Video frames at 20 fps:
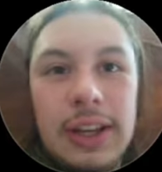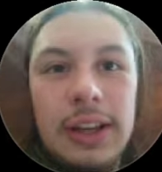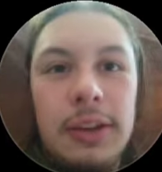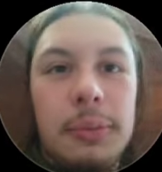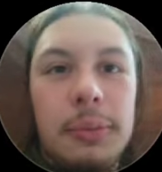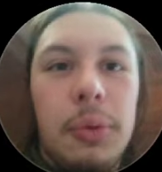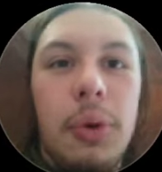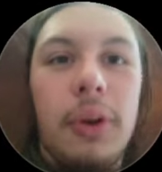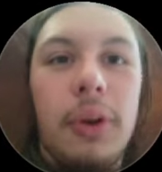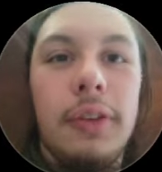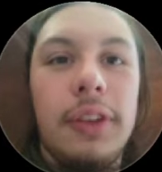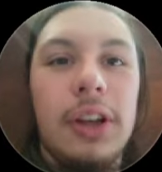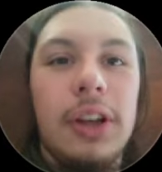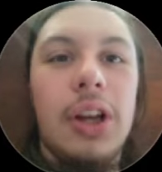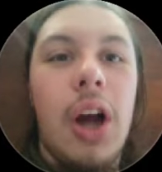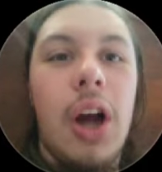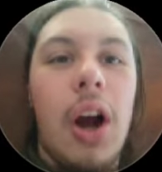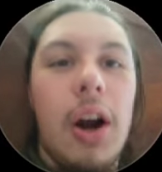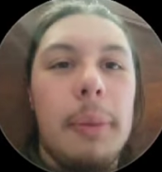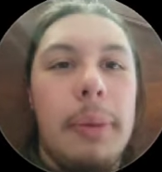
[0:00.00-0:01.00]
any more of the
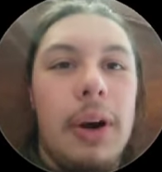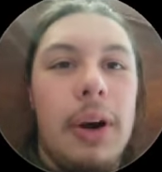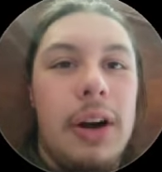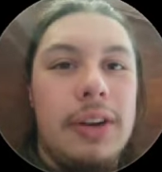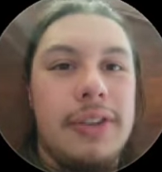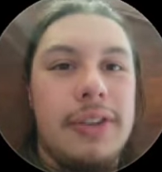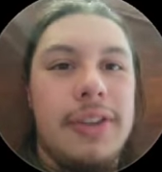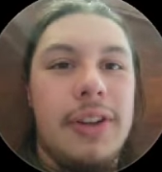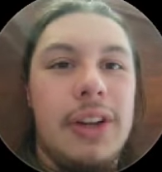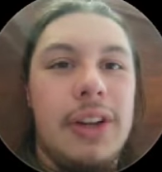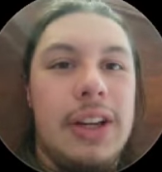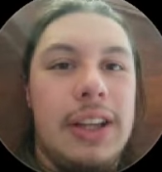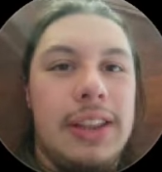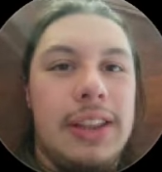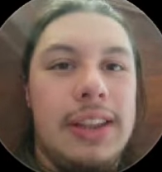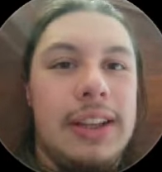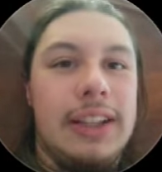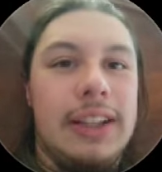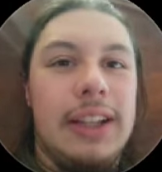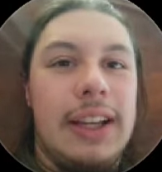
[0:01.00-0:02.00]
car parts or
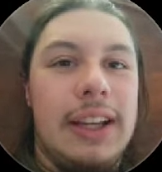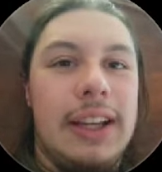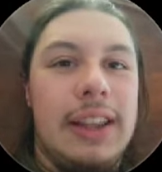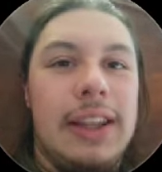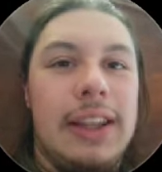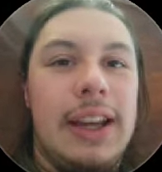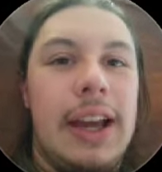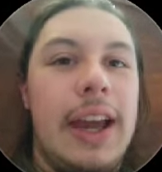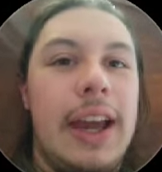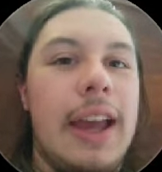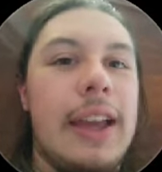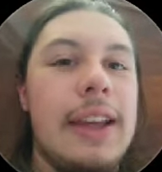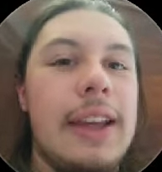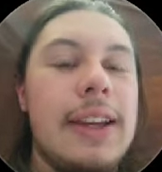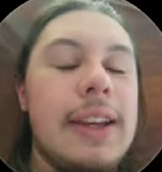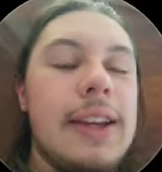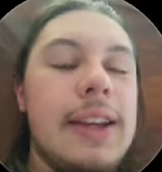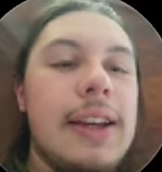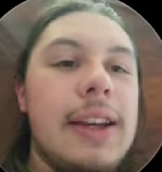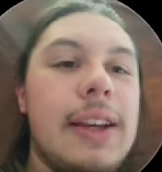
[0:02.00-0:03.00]
anything like that.
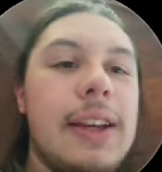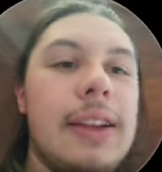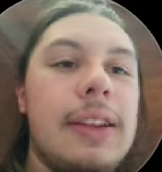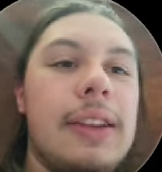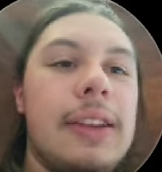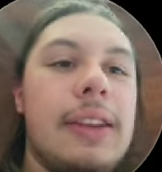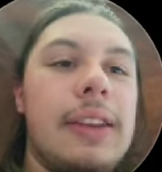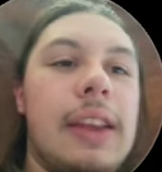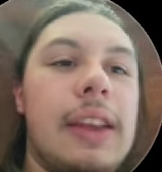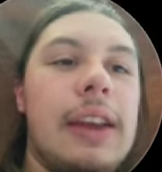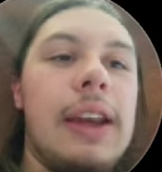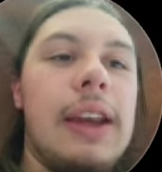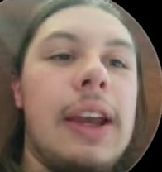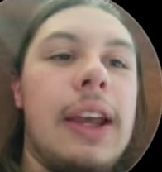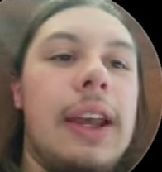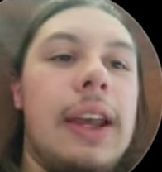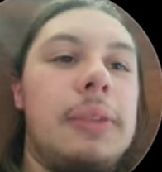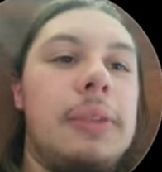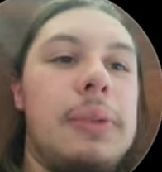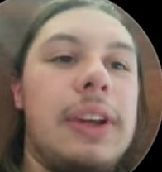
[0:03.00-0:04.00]

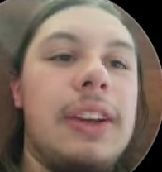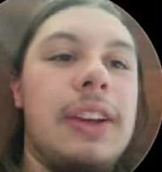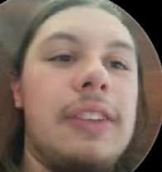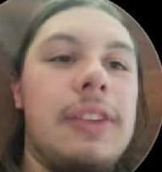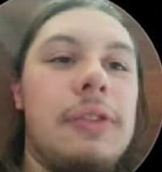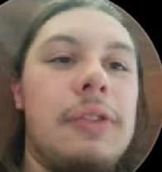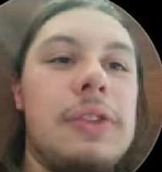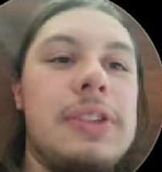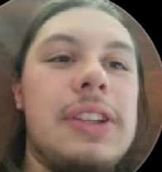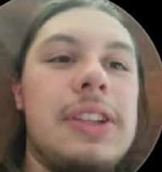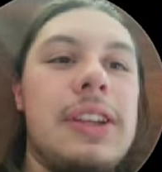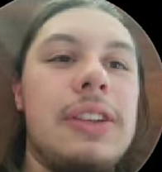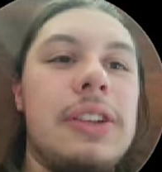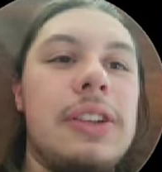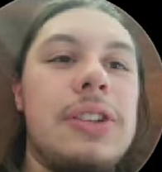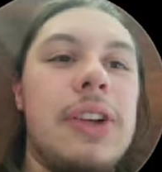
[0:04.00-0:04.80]
And because if you see in the